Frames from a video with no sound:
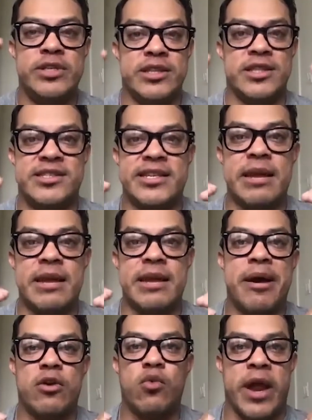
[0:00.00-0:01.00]
losing the
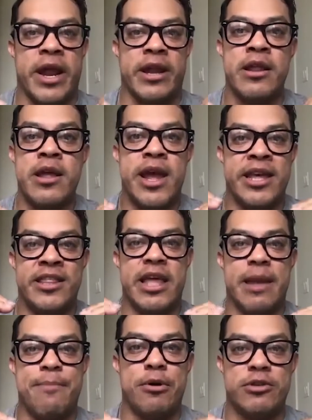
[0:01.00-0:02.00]
same amount of weight,
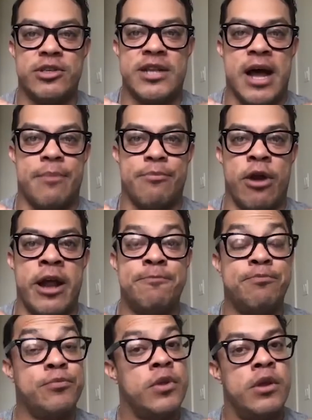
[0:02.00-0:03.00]
and then they both
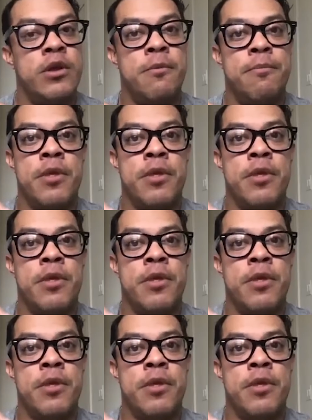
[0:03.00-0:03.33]
stop, right?